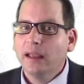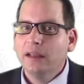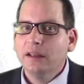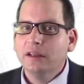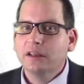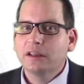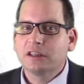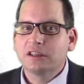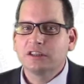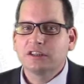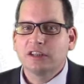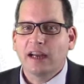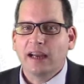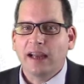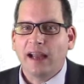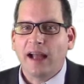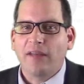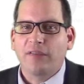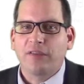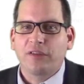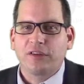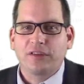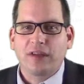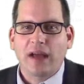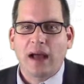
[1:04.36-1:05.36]
You can check
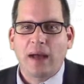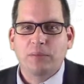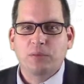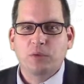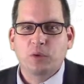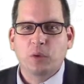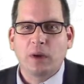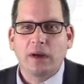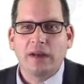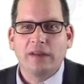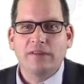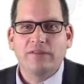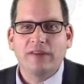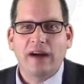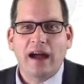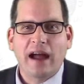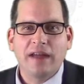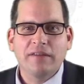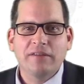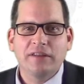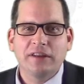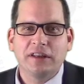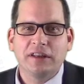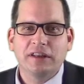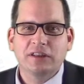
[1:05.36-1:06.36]
out the top
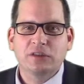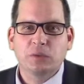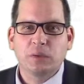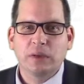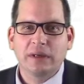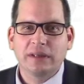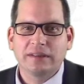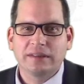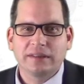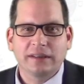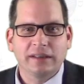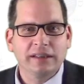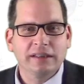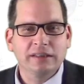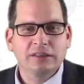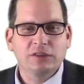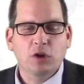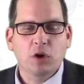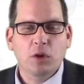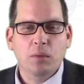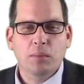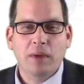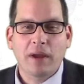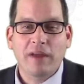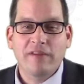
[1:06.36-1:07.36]
25 in this week's links
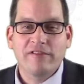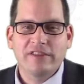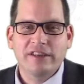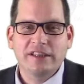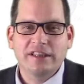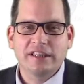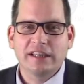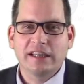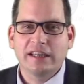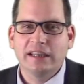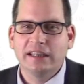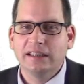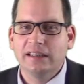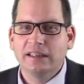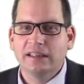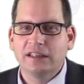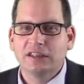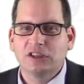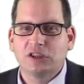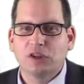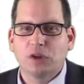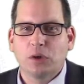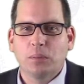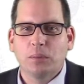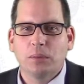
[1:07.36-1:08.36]
or by visiting
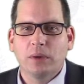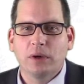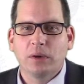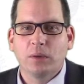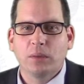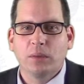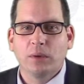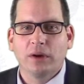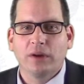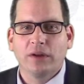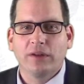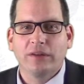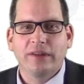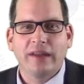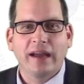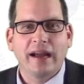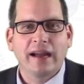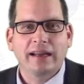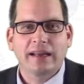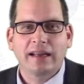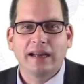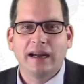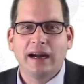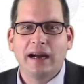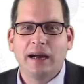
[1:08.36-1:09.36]

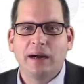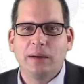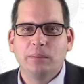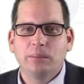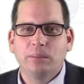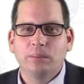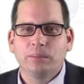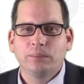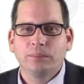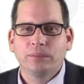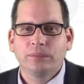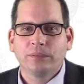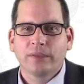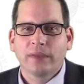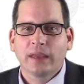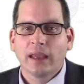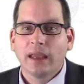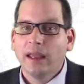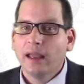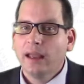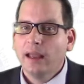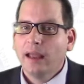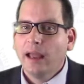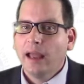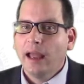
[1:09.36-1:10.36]
digitalbookworld.com.
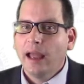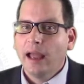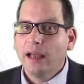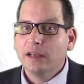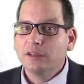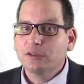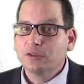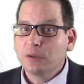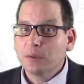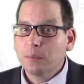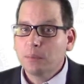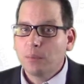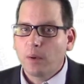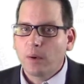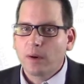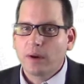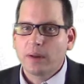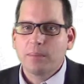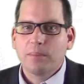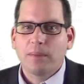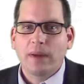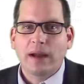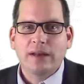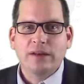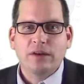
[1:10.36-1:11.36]
As
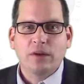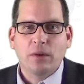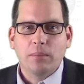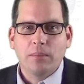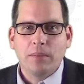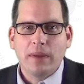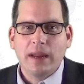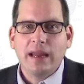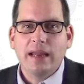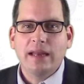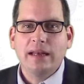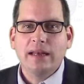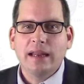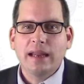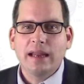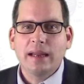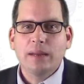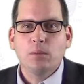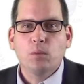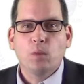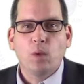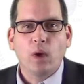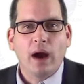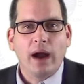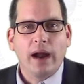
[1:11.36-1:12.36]
reported by Domain
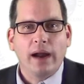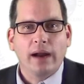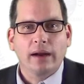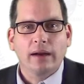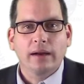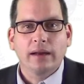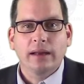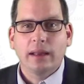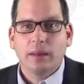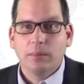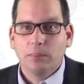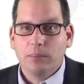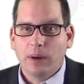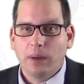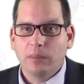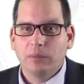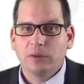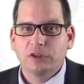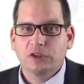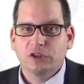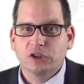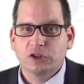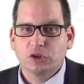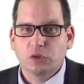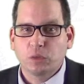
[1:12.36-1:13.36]
Name Wire and
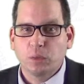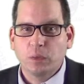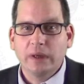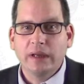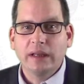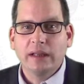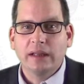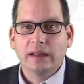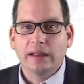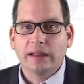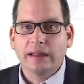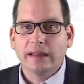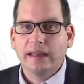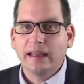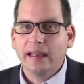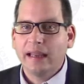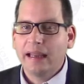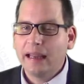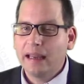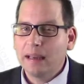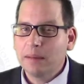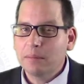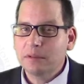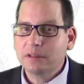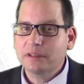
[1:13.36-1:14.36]
Publishers Weekly,
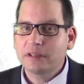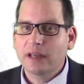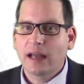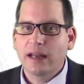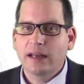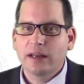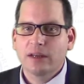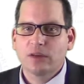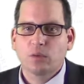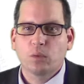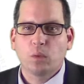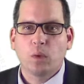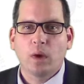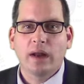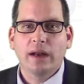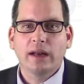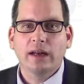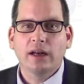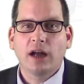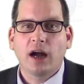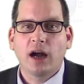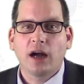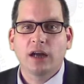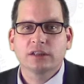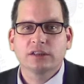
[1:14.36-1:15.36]
Amazon has won
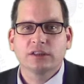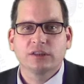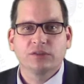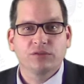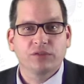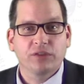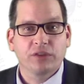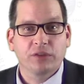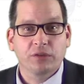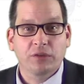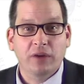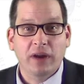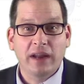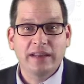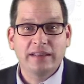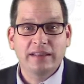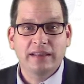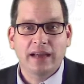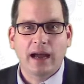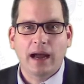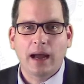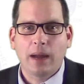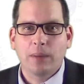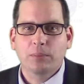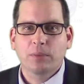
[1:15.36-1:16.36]
an auction for the right
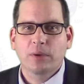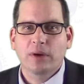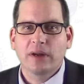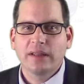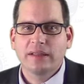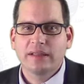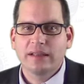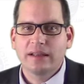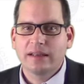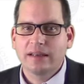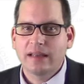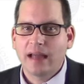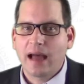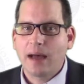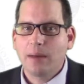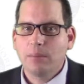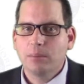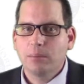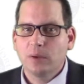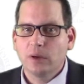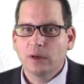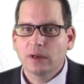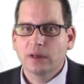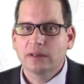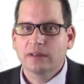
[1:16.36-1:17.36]
to operate the
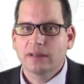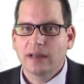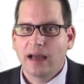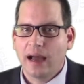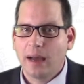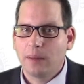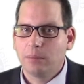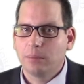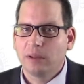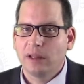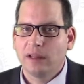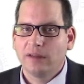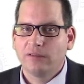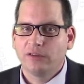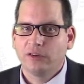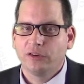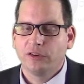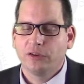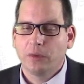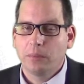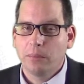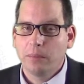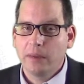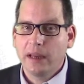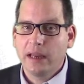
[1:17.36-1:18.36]
.book top-level
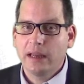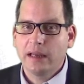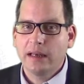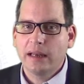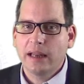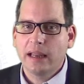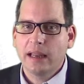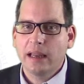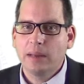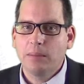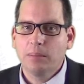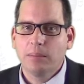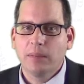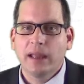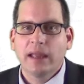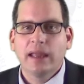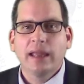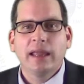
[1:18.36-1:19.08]
domain name.